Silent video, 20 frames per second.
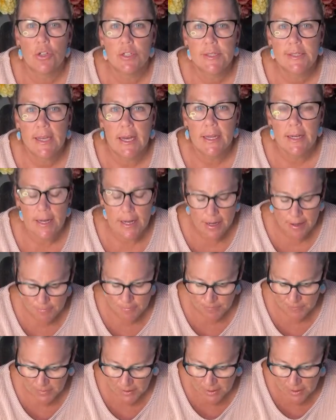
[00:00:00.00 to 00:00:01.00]
side up.
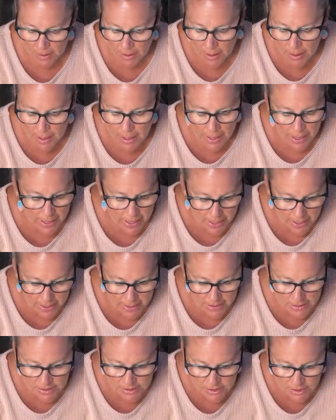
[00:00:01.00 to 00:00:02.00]

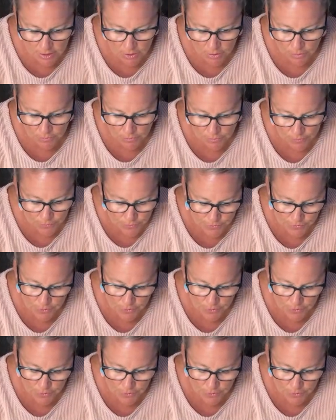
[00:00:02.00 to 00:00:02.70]
And the